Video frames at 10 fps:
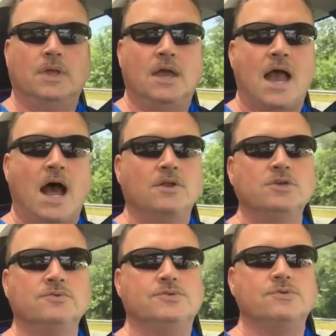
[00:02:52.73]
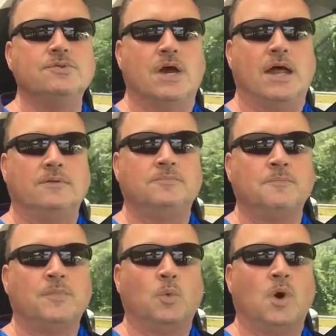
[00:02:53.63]
How do you do that?
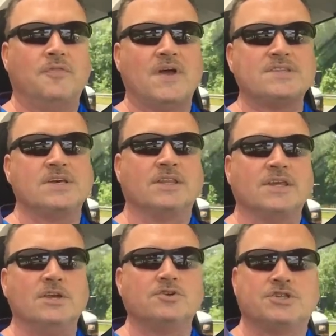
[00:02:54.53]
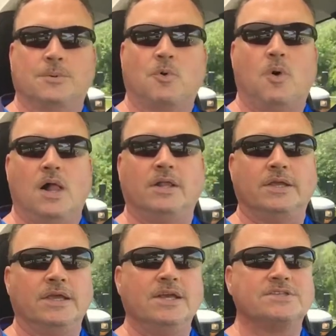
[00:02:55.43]
Well, that's a leadership
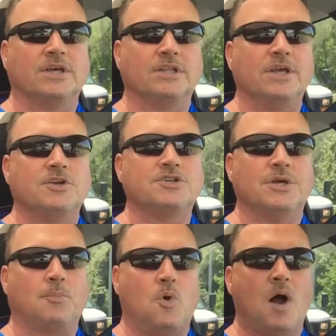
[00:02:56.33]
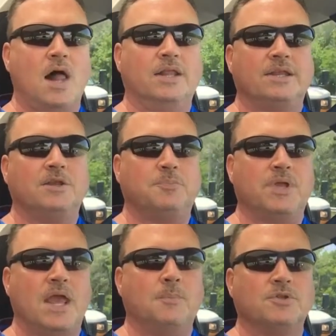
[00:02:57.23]
quality. It's a leadership quality to
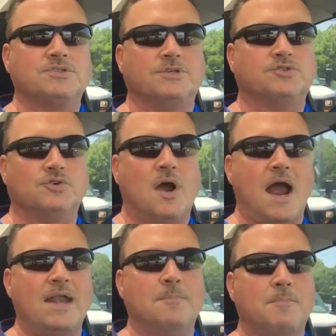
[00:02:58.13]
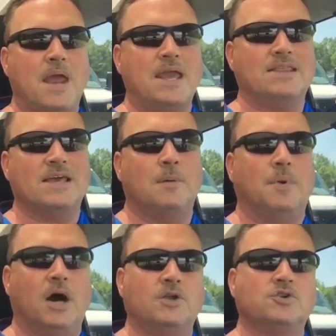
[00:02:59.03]
be able to try to make them
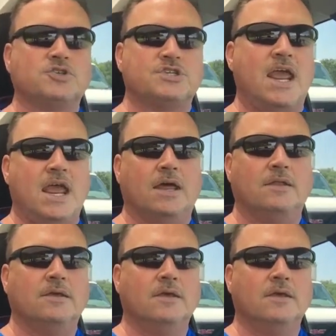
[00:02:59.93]
understand